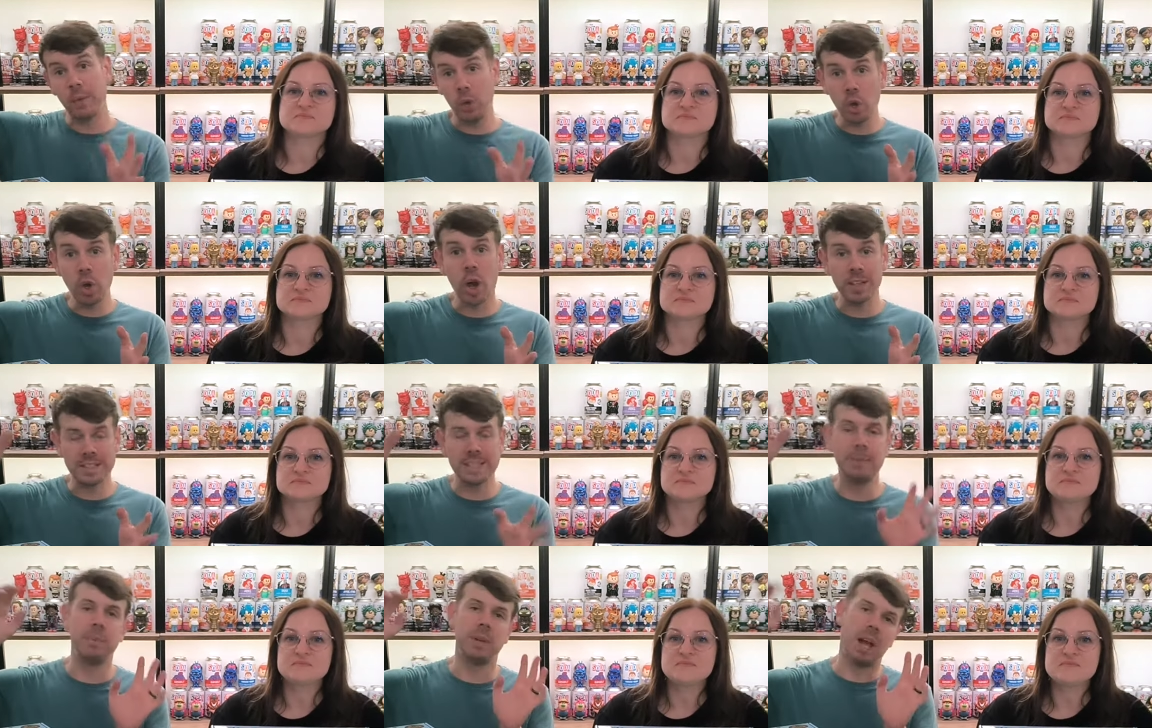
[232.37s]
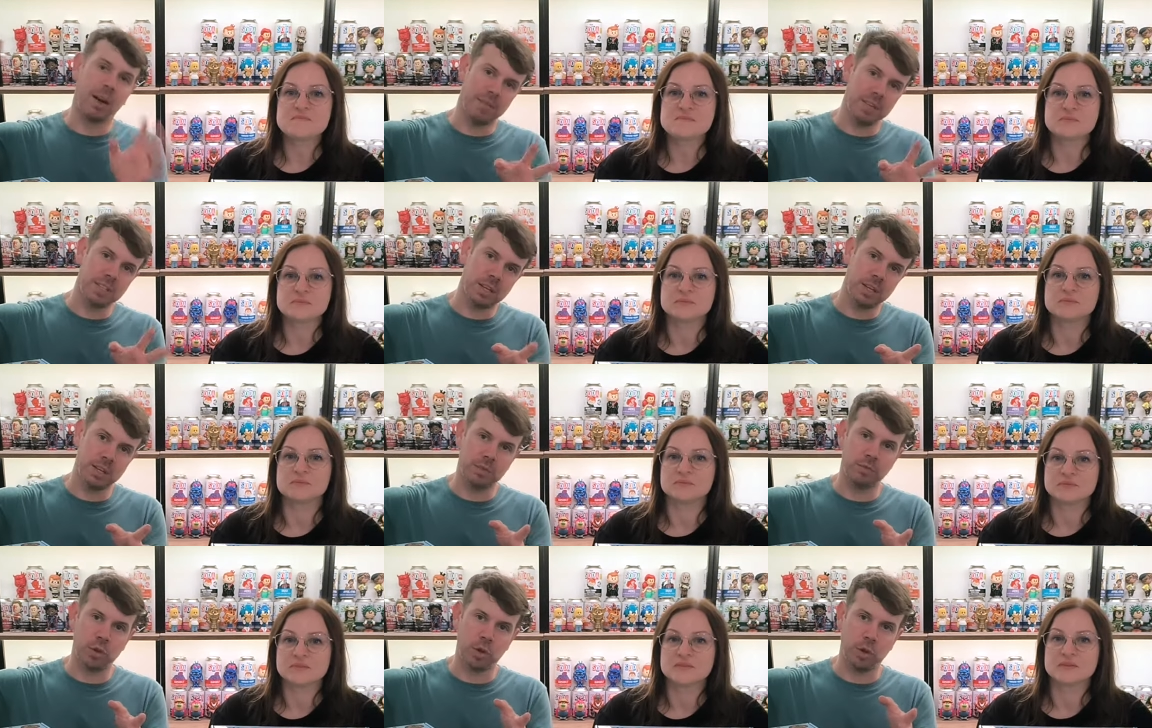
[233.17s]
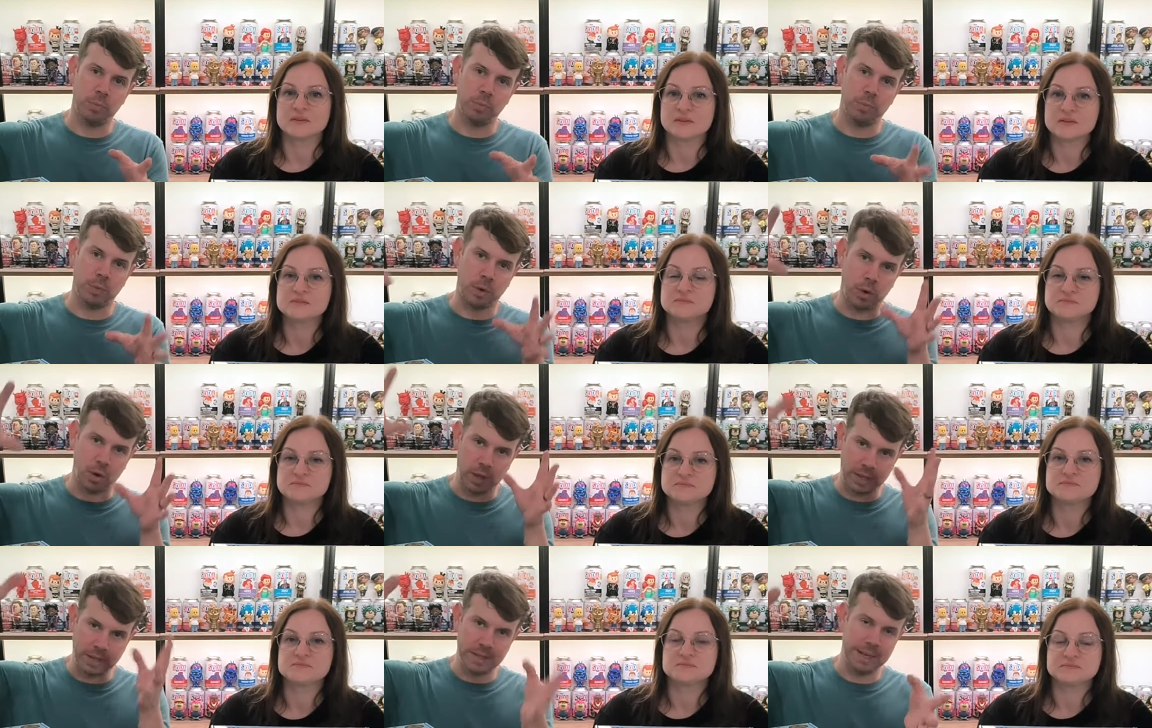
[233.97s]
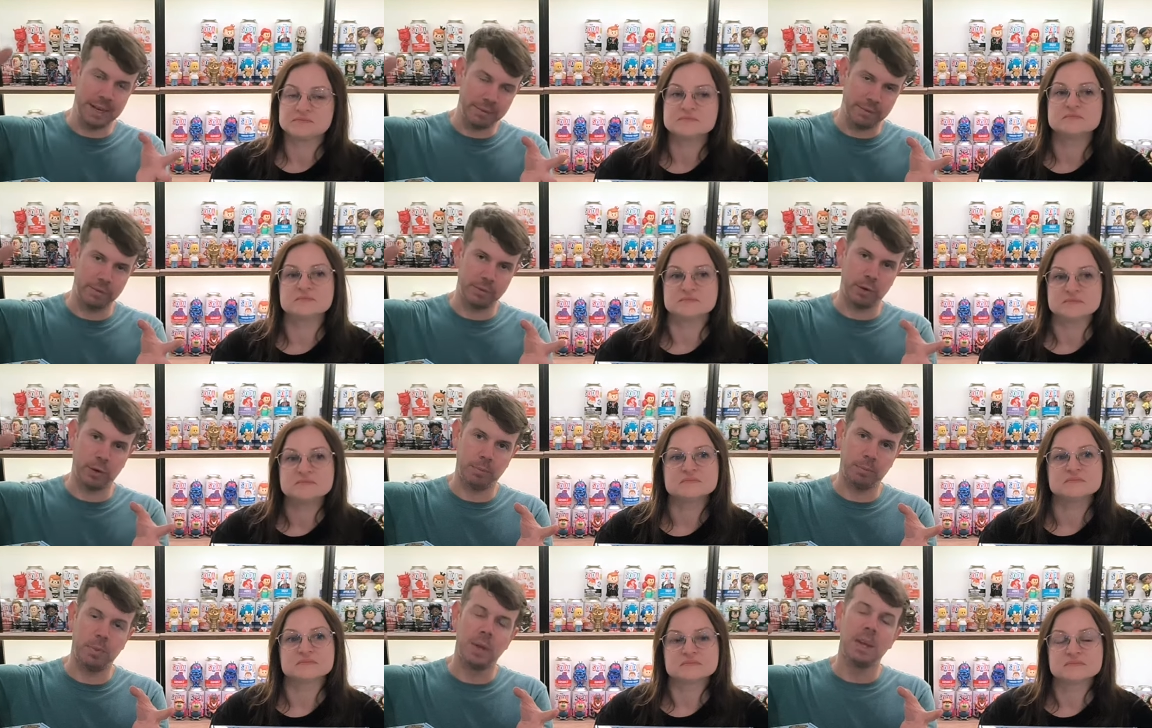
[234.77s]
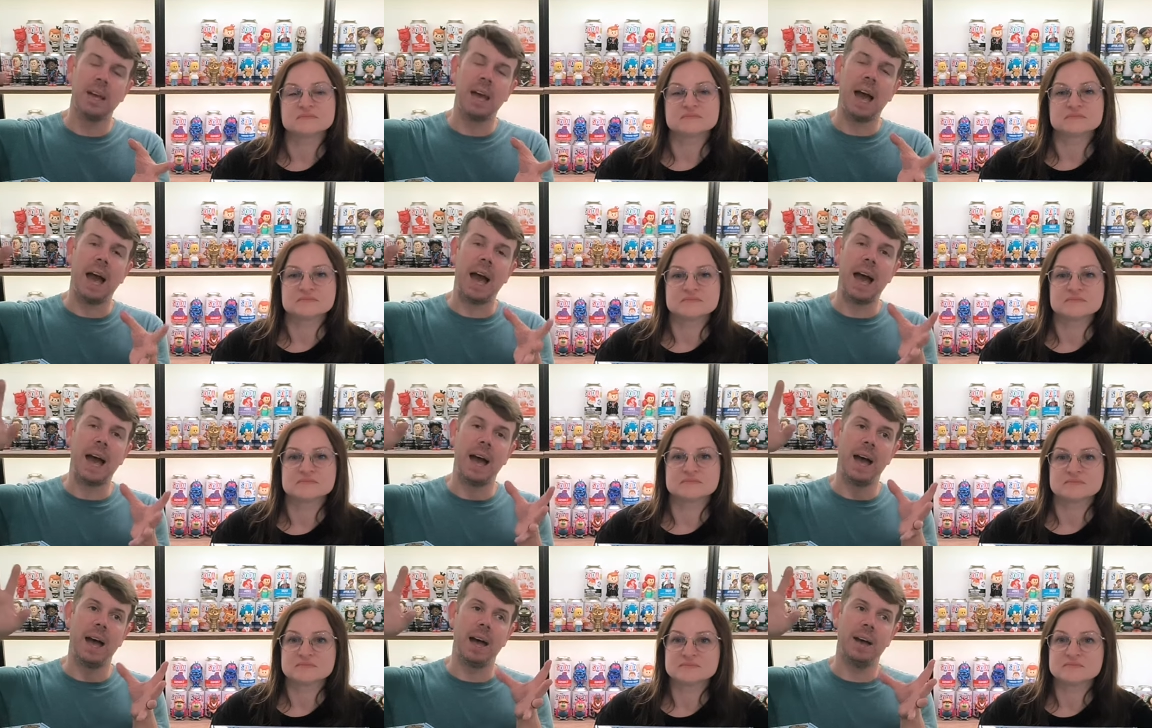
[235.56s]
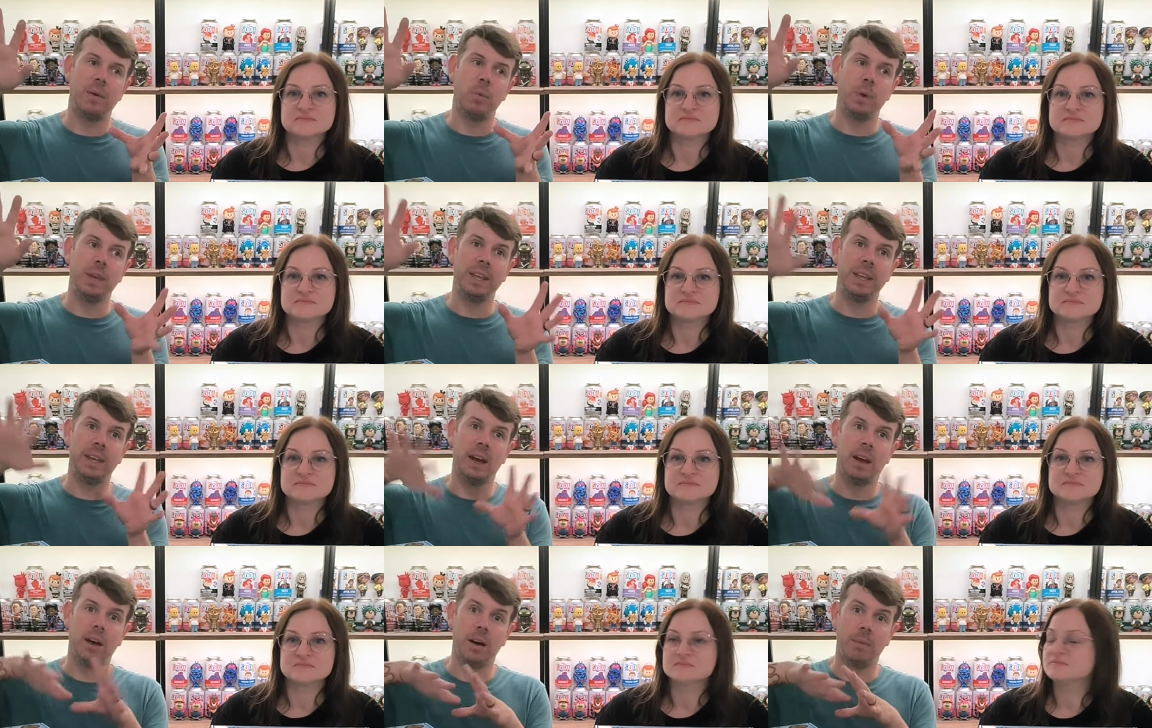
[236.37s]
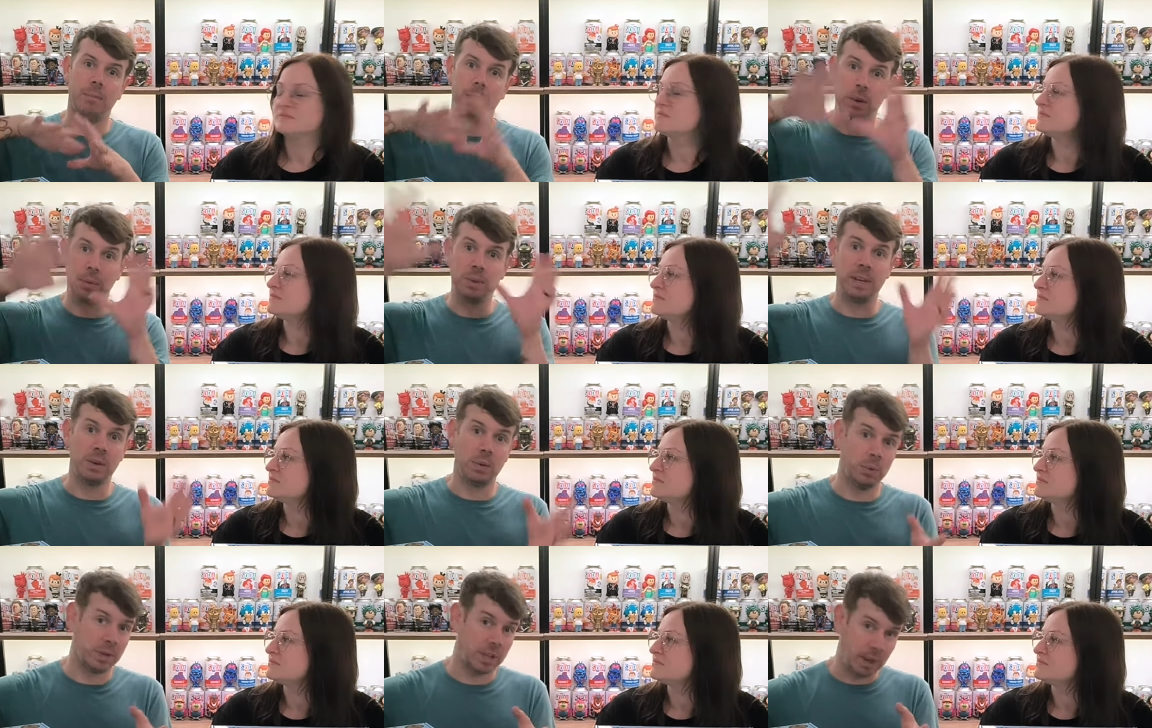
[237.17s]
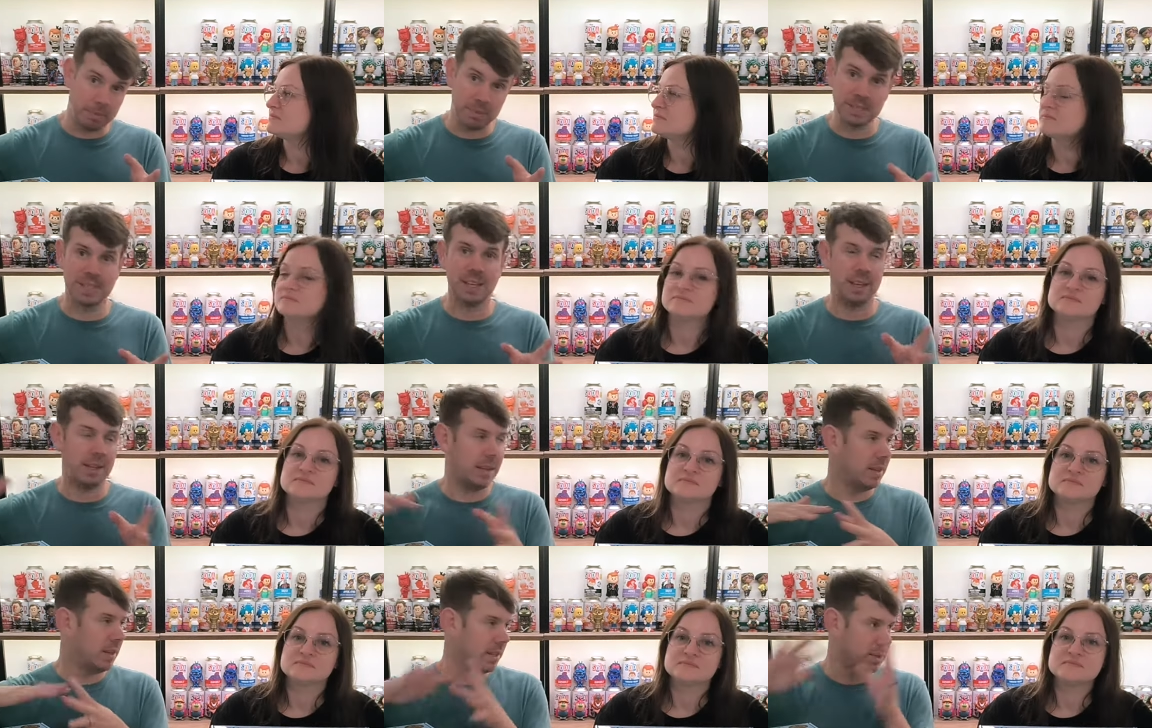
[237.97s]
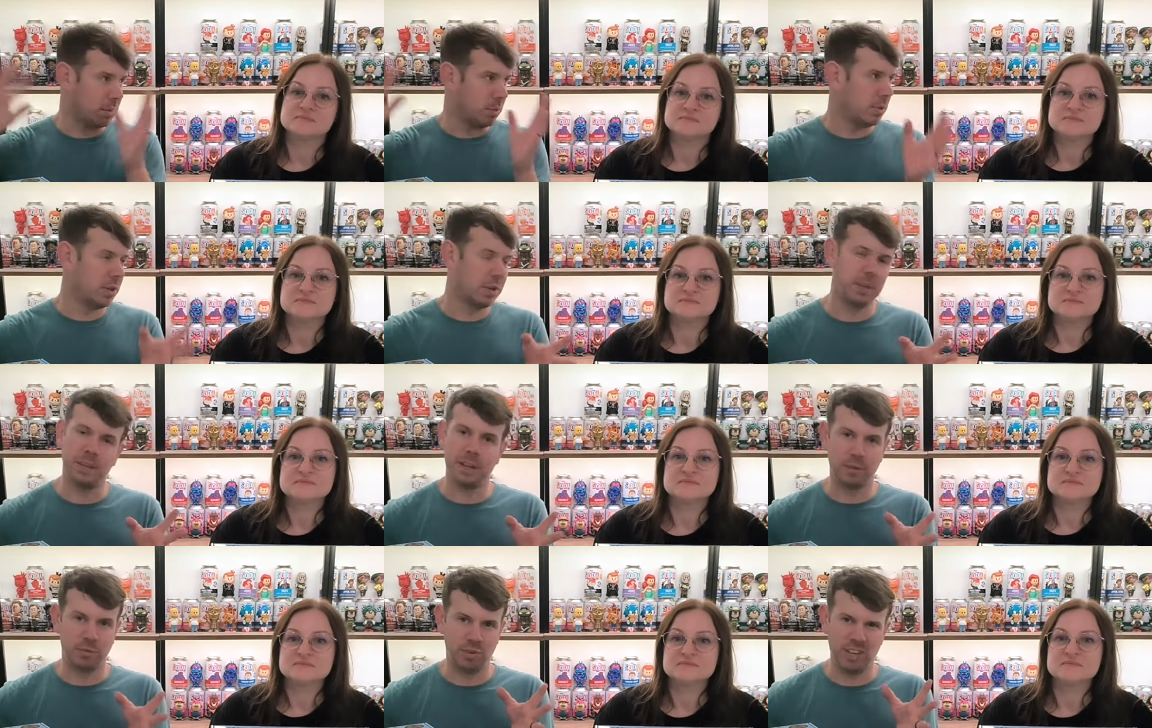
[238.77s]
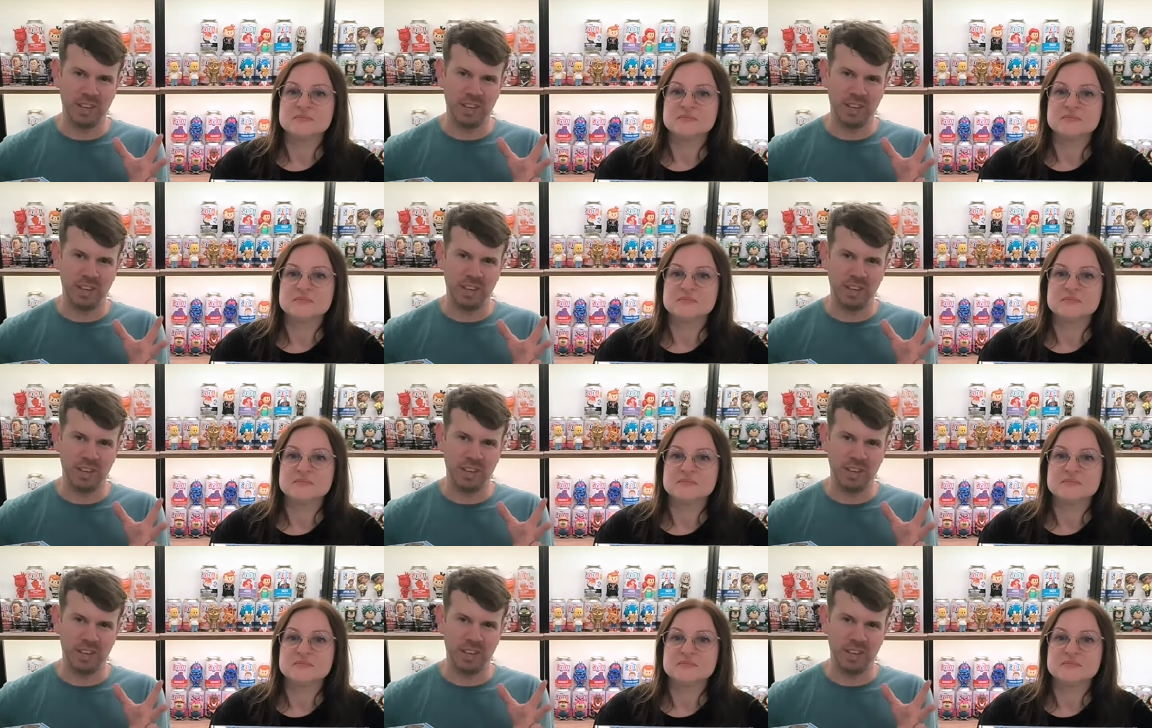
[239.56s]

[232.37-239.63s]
Speaker 1: can't see the other side of the room in the living room. Uh, we are building all the cupboards in. It's all looking like really like